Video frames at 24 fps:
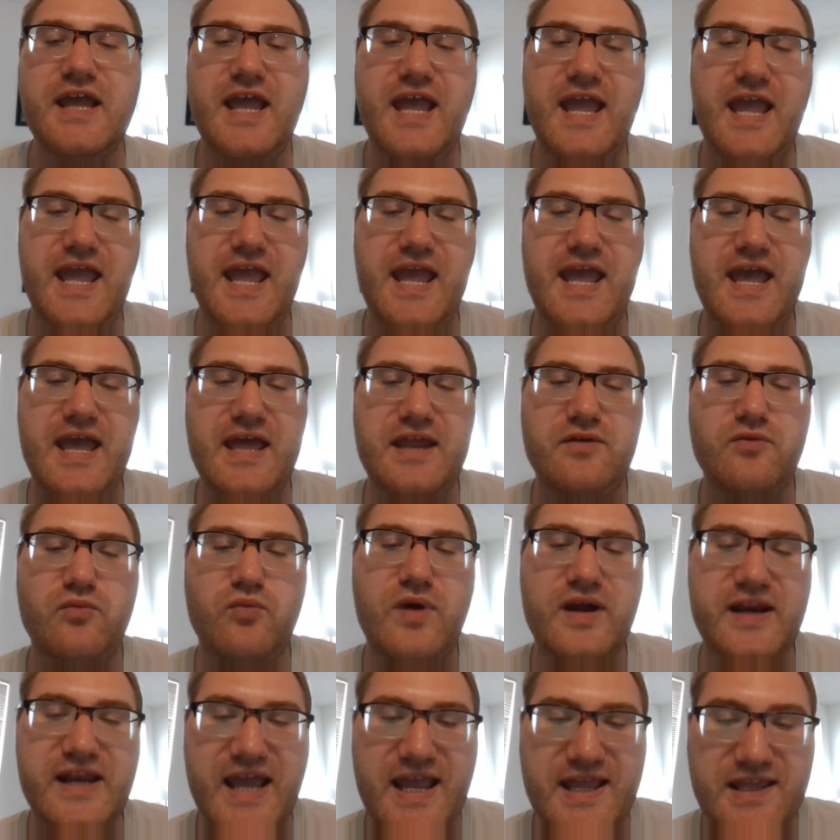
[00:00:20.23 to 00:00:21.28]
and
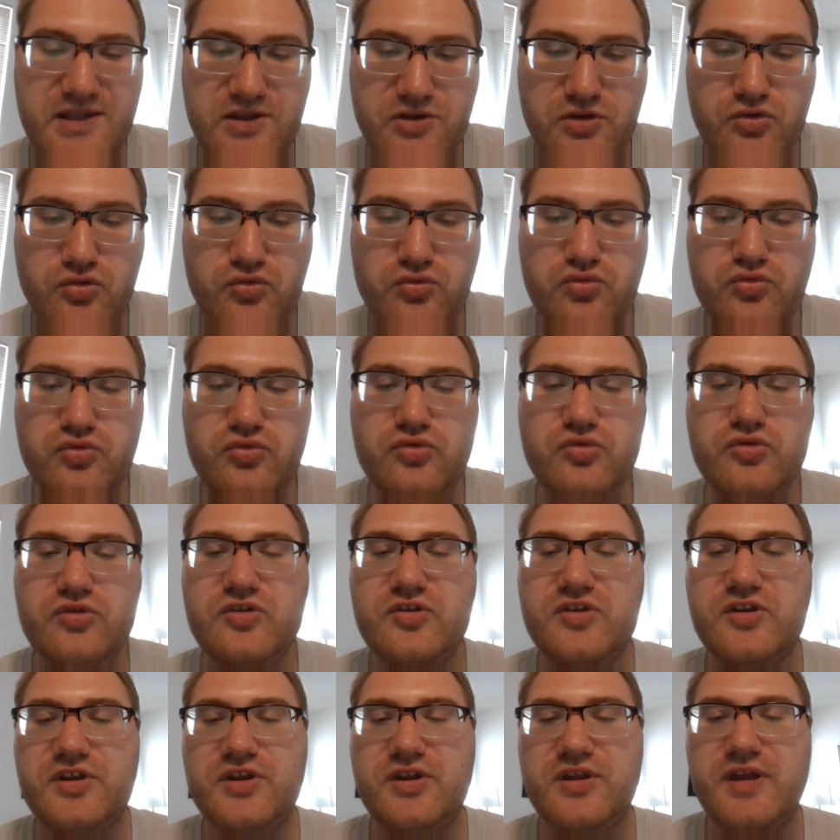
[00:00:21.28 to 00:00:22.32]
what I
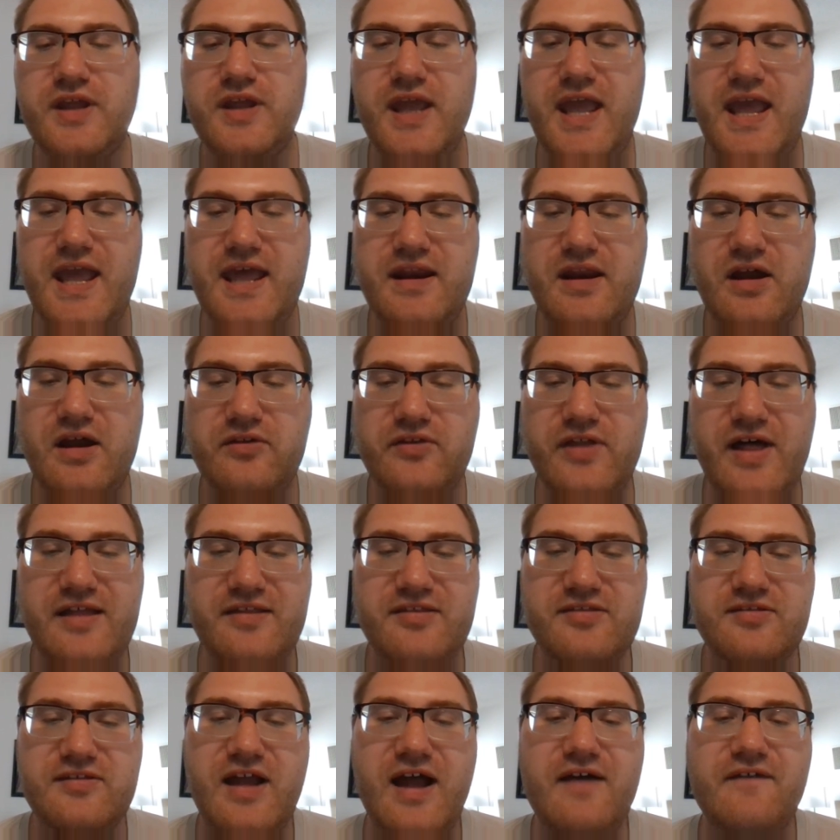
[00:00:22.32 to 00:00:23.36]
use and all
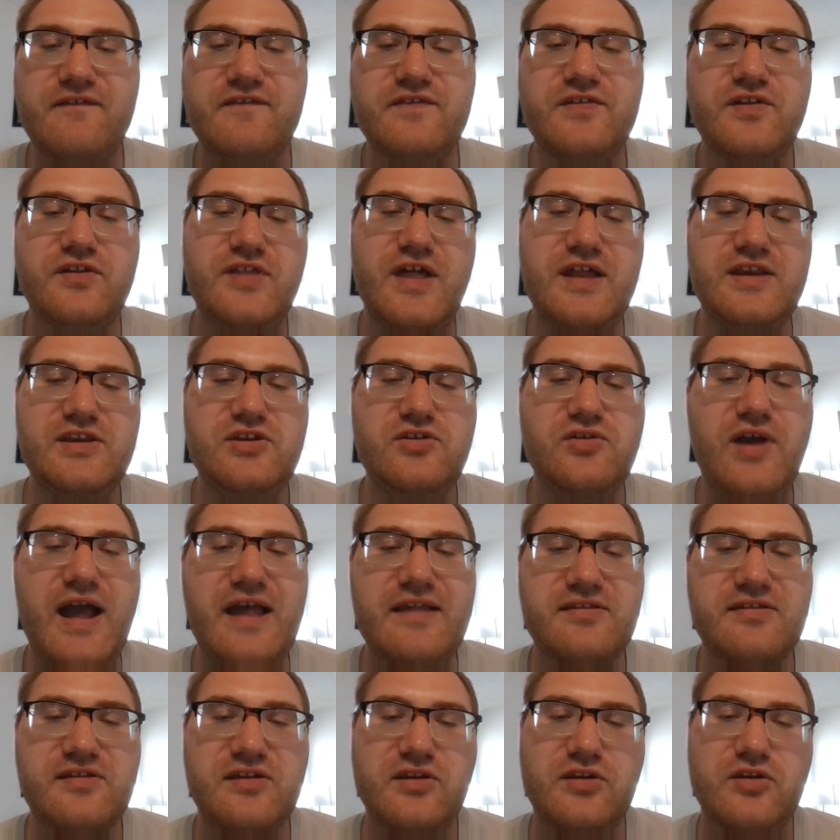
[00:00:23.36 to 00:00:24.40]
that stuff. So then you
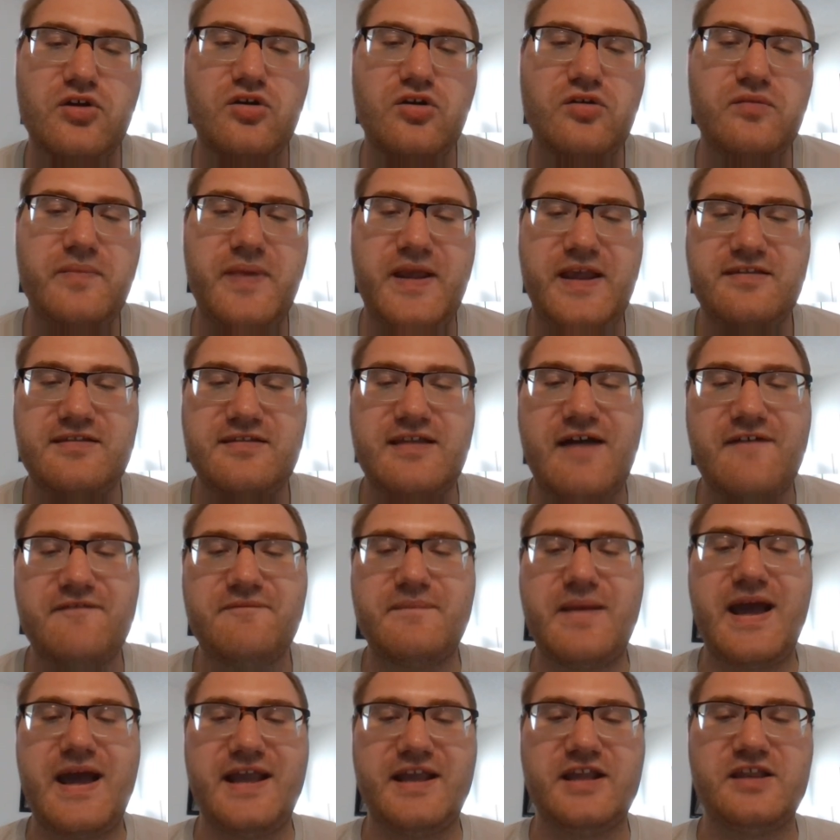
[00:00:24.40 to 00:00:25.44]
guys can learn based off
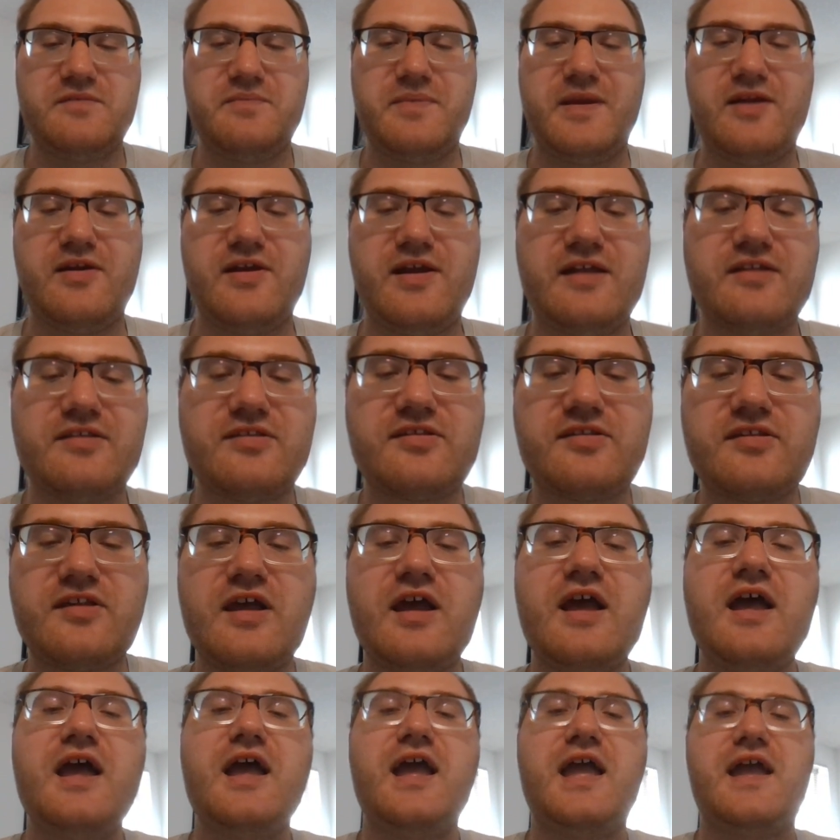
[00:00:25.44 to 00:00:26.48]
my experience.
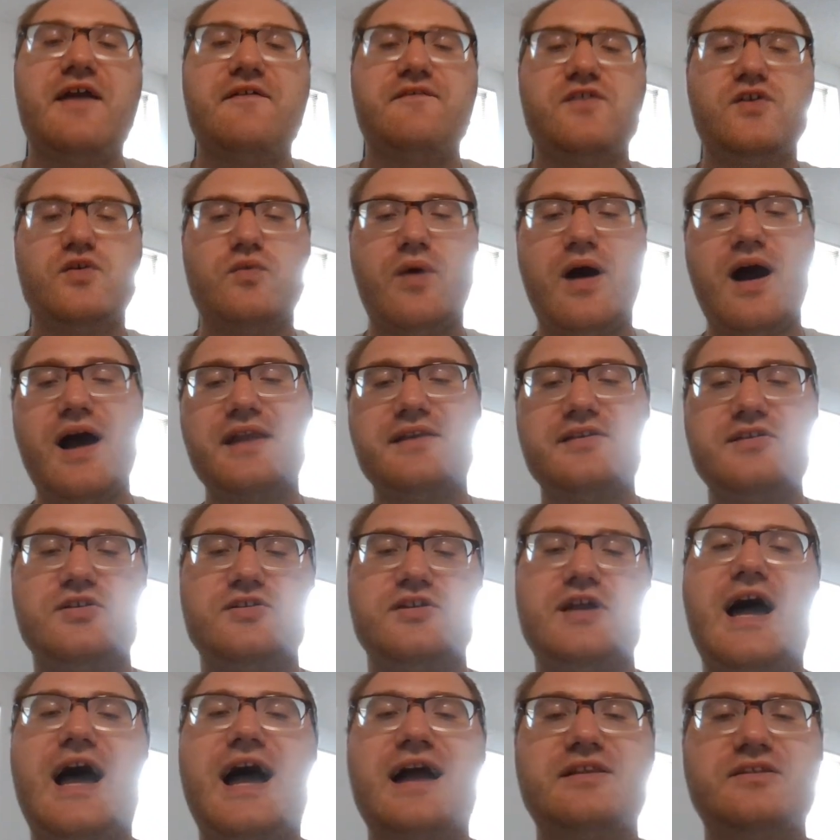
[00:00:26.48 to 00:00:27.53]
If you want to
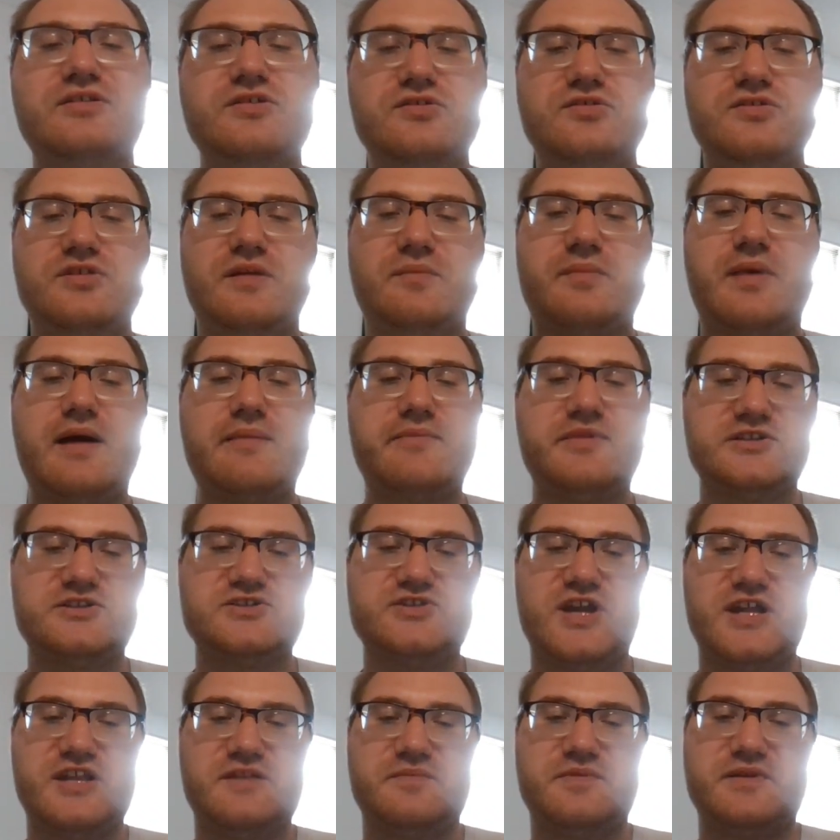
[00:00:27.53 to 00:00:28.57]
talk to the public
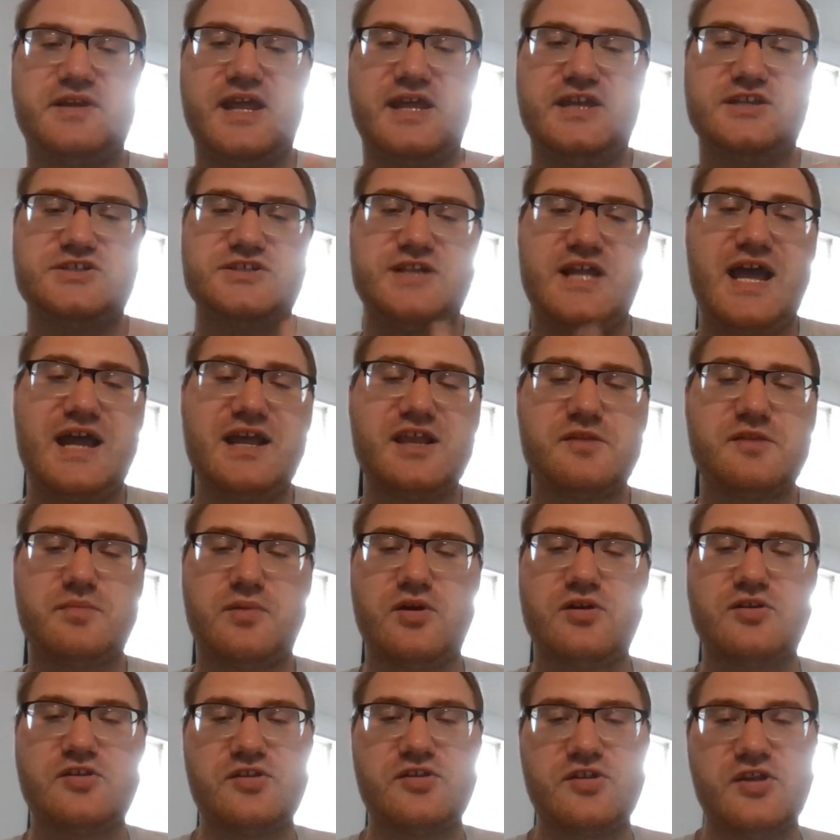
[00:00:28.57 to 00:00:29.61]
transportation
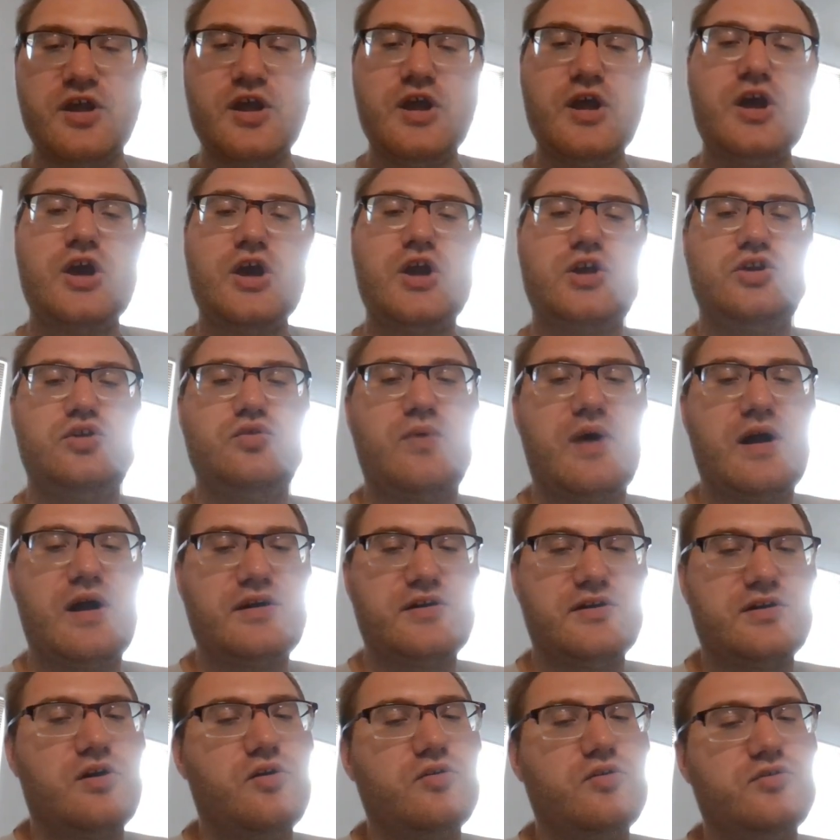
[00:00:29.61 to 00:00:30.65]
experts, you
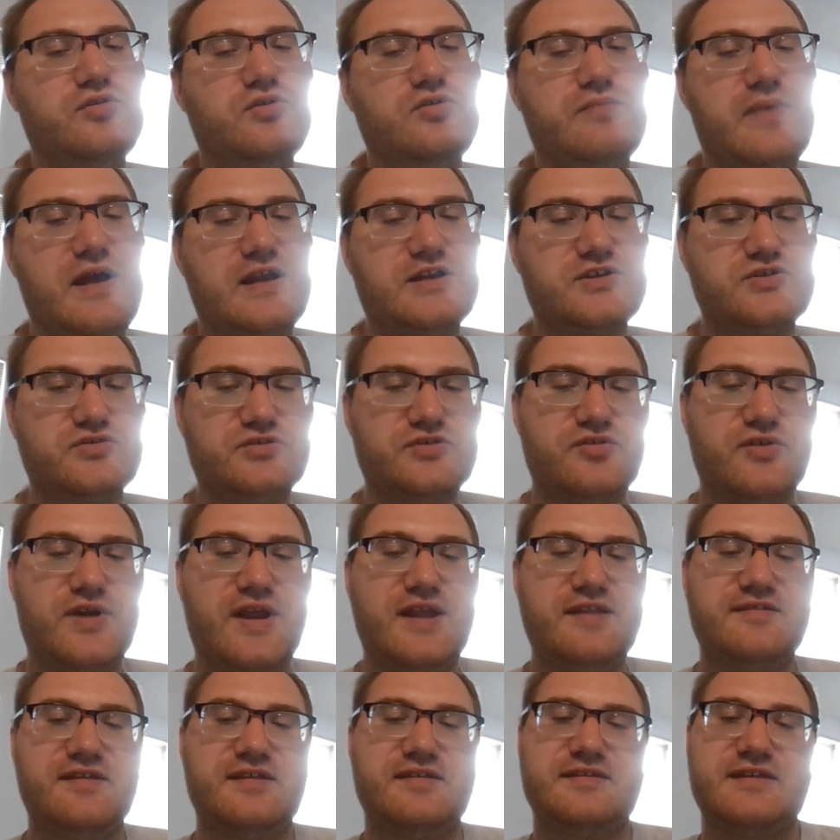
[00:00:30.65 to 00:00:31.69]
want to go to
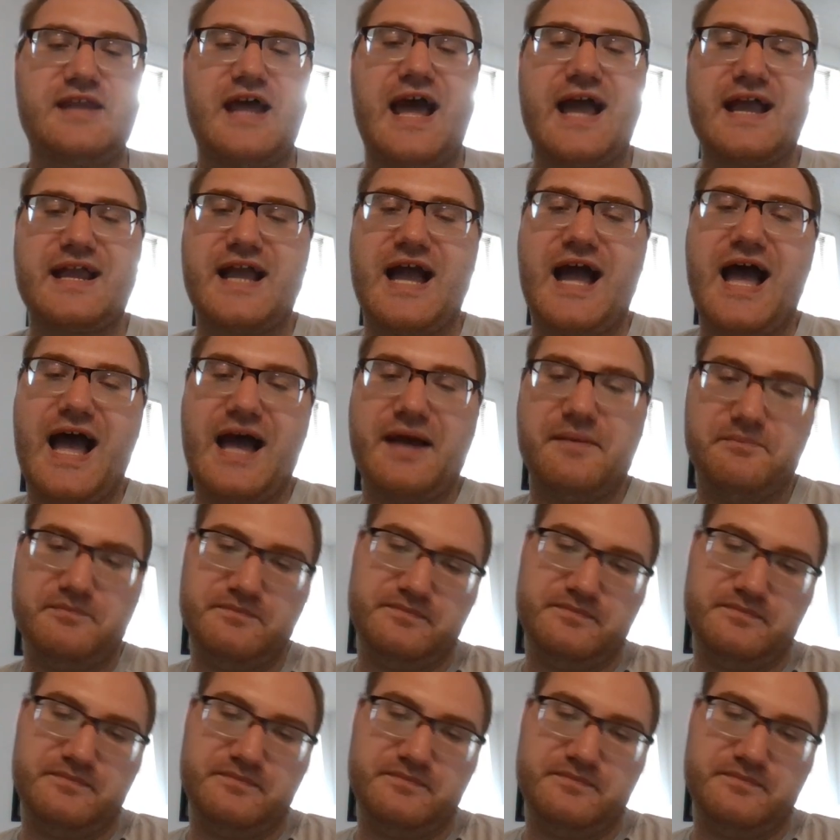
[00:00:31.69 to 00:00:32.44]
metrotransit.com